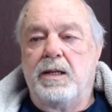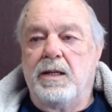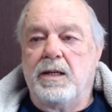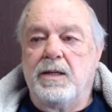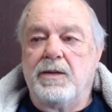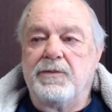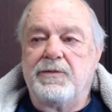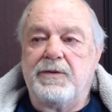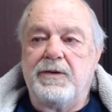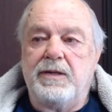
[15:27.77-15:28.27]

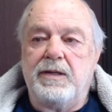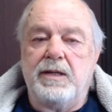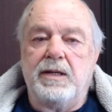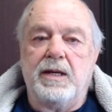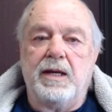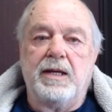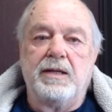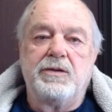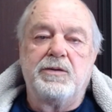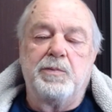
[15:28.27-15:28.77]
See,
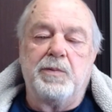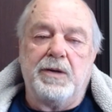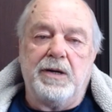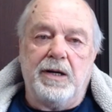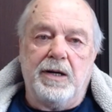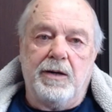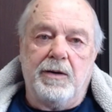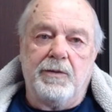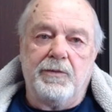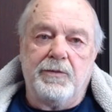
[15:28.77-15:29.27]

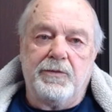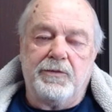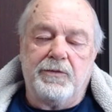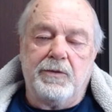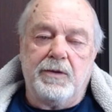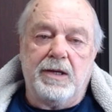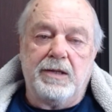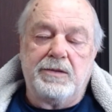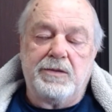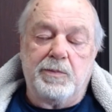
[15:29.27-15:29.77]

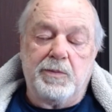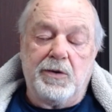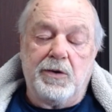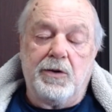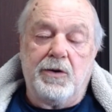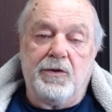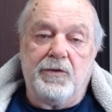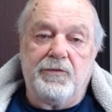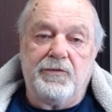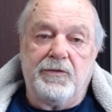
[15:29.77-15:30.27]

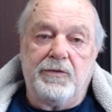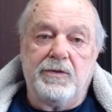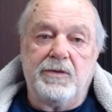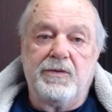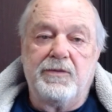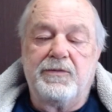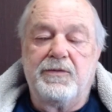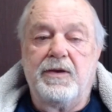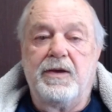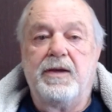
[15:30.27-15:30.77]
entrepreneurs
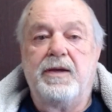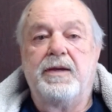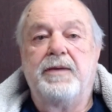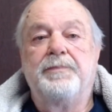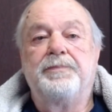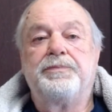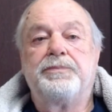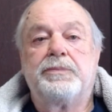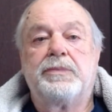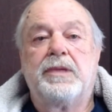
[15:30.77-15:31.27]
say,
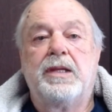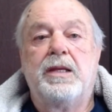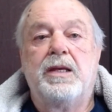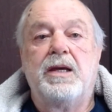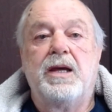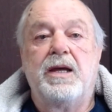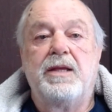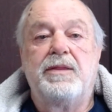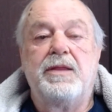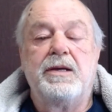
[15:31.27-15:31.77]

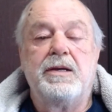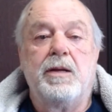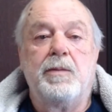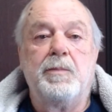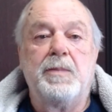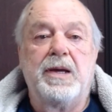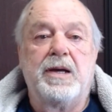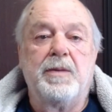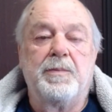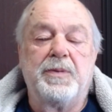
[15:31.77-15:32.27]
I think I'll
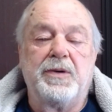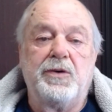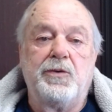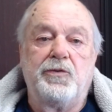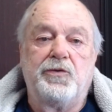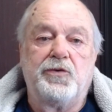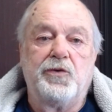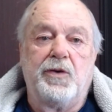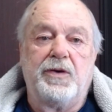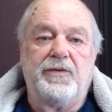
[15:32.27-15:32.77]
make up a new
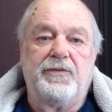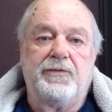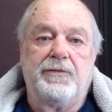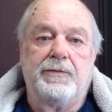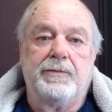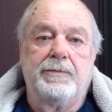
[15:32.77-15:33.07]
choice.